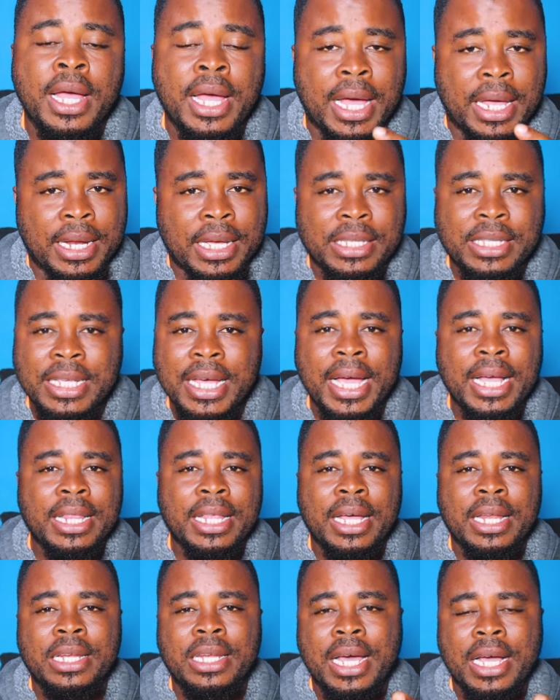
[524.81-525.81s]
And aside
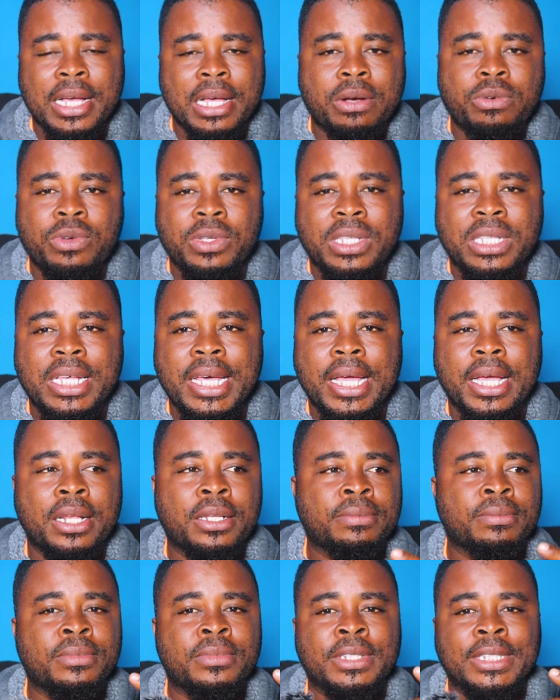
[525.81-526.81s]
that, like I was
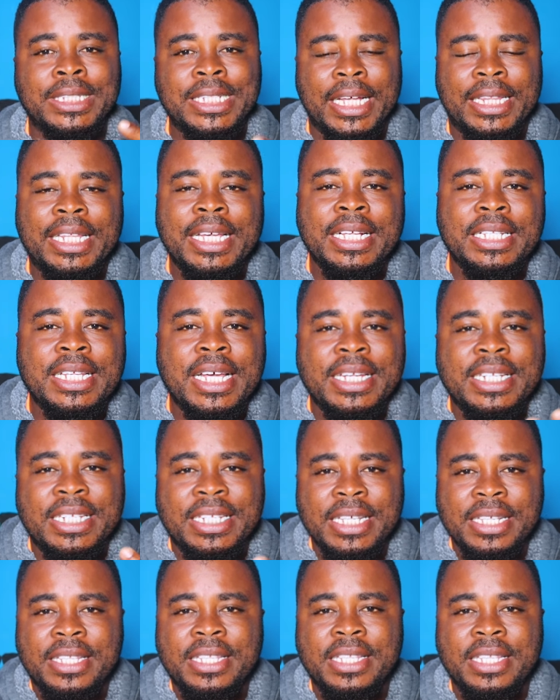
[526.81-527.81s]
saying, I think that
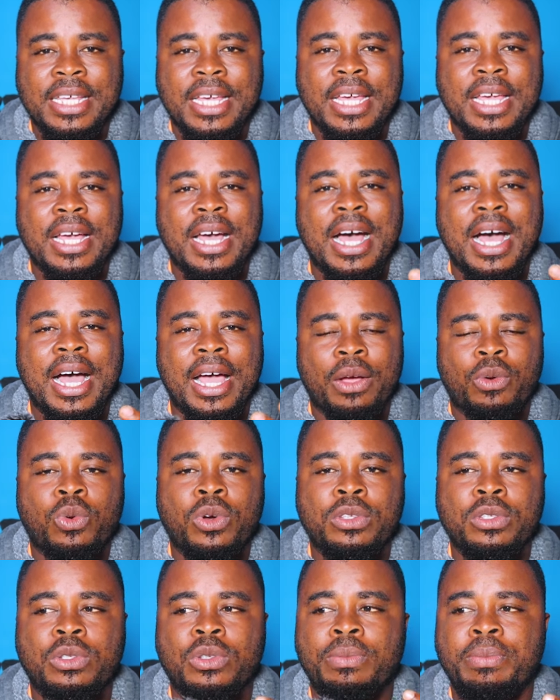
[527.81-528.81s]
this year I
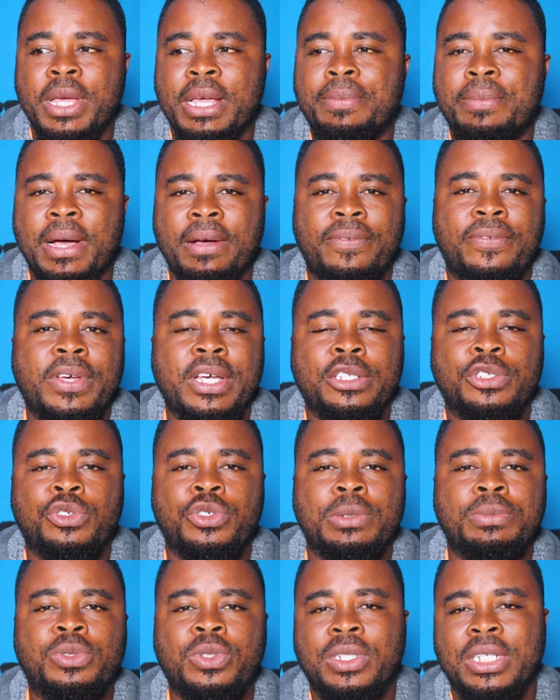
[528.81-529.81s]
want to make my first
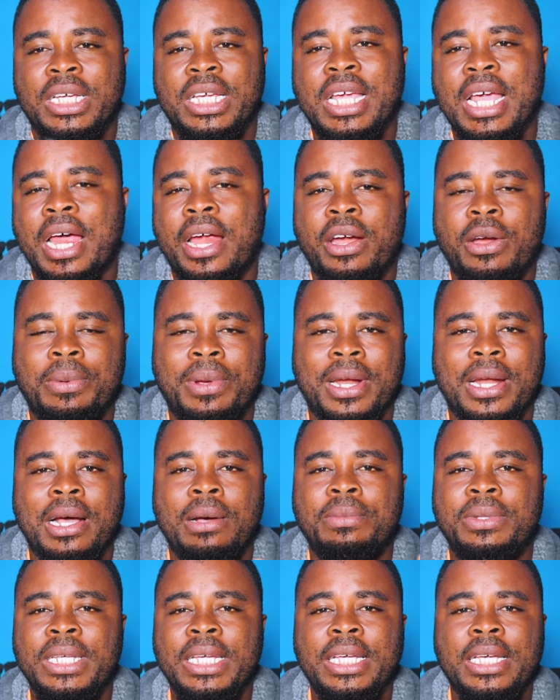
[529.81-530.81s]
trip to the Caribbean.
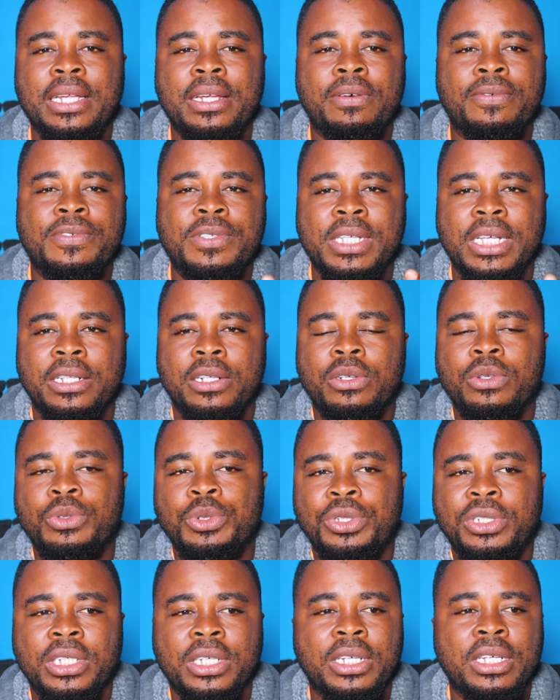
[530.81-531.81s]
I'm thinking of Saint
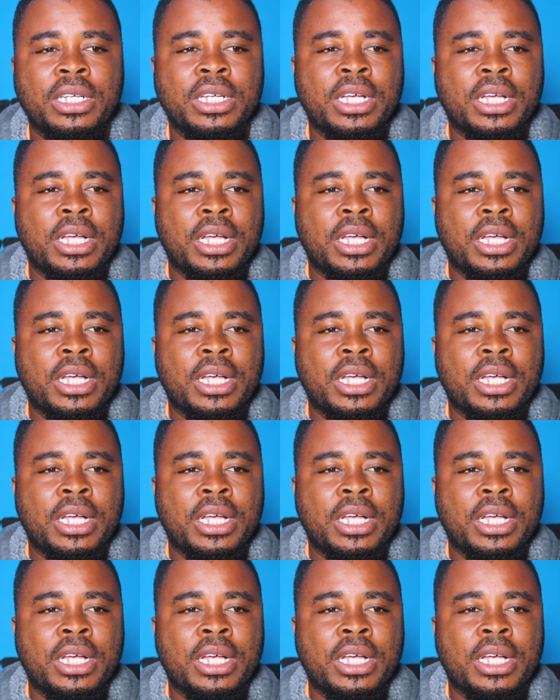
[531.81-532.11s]
Lucia.